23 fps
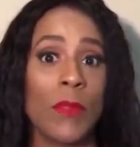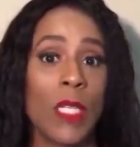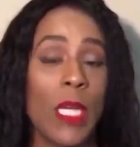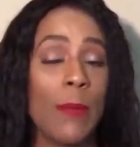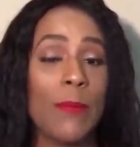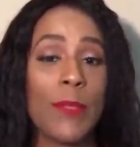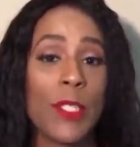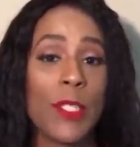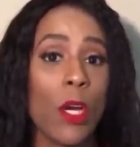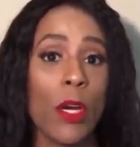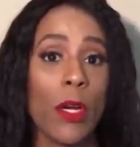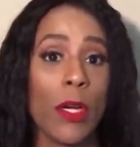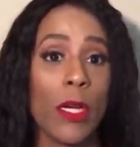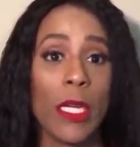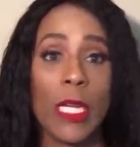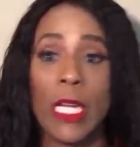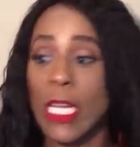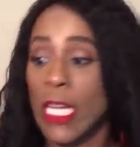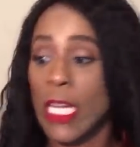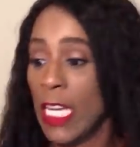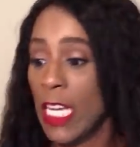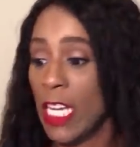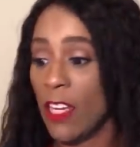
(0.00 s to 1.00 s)
I'm sorry.
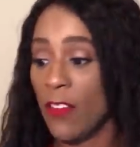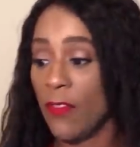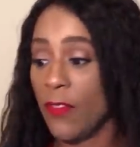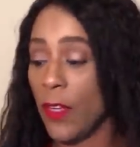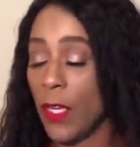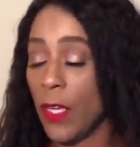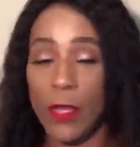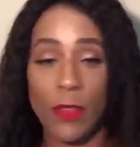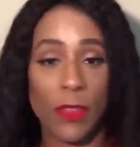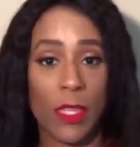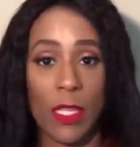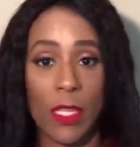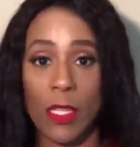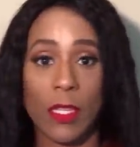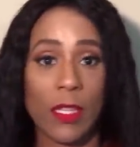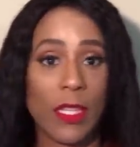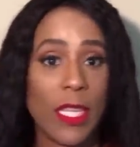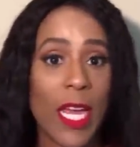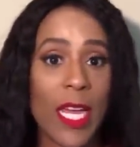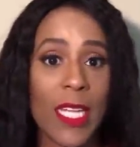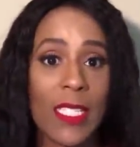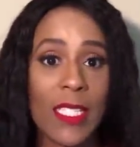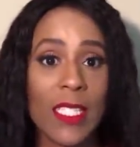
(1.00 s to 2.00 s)

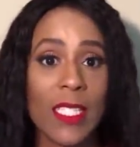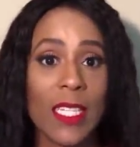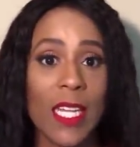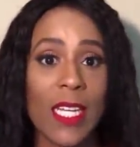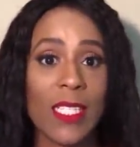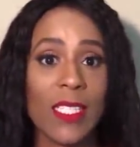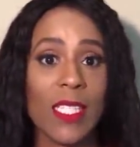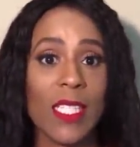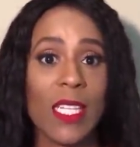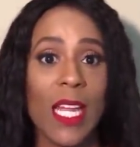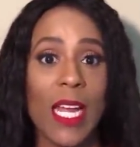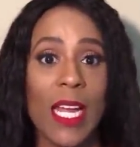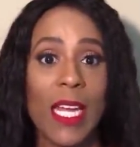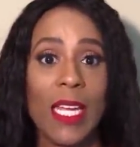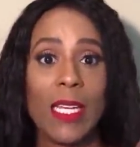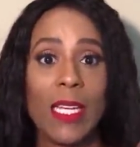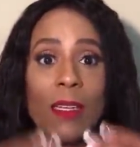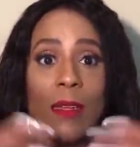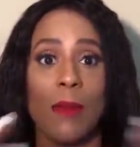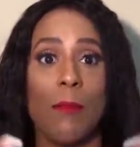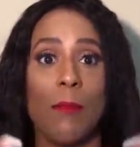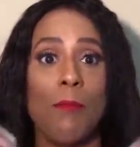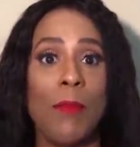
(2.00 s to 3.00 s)
That's
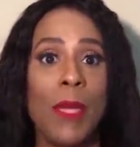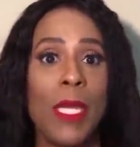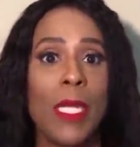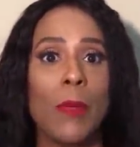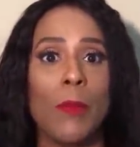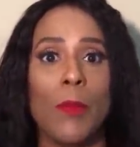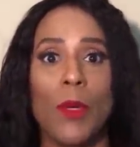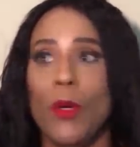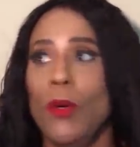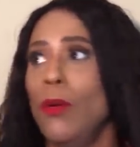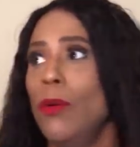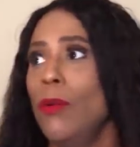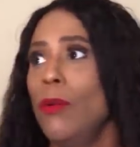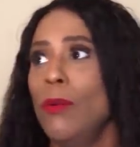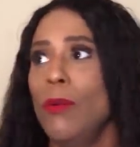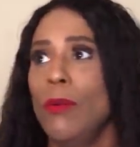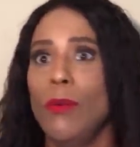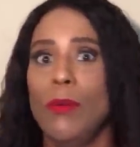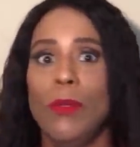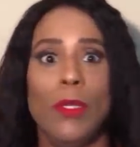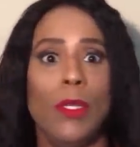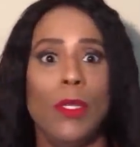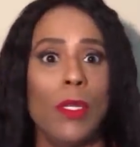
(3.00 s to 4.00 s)
like minimal,
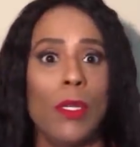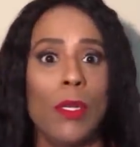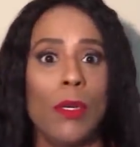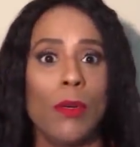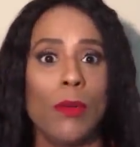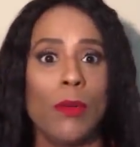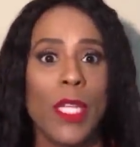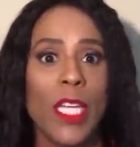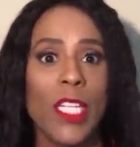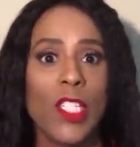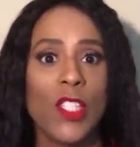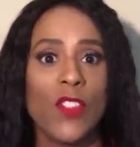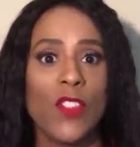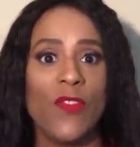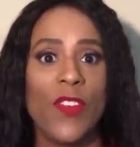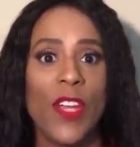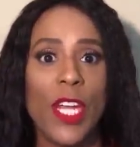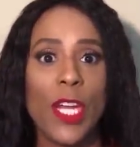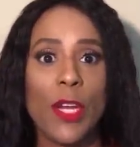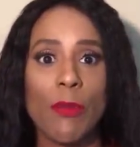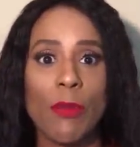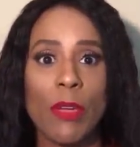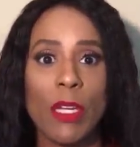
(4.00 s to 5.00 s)
you know, that's
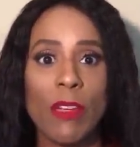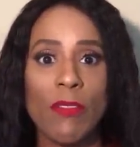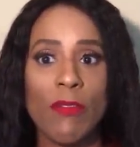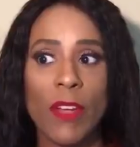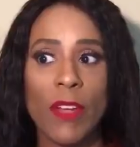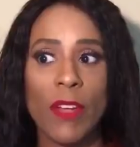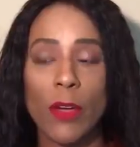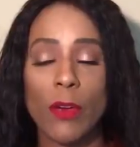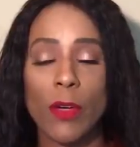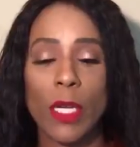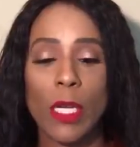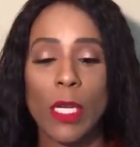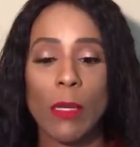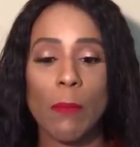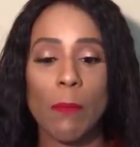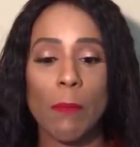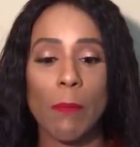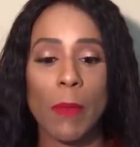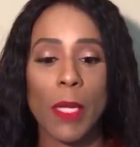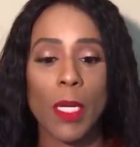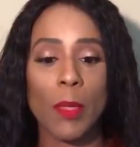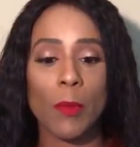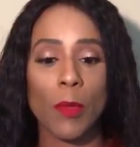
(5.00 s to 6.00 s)
very, very
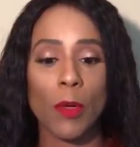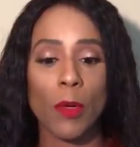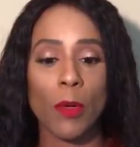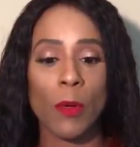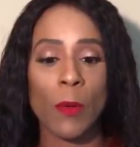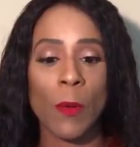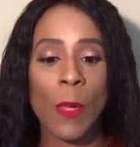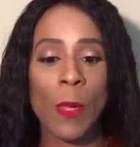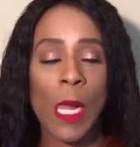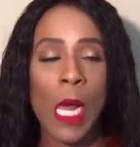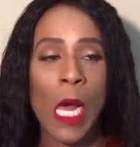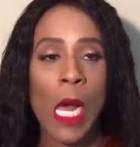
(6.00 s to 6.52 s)
minimal.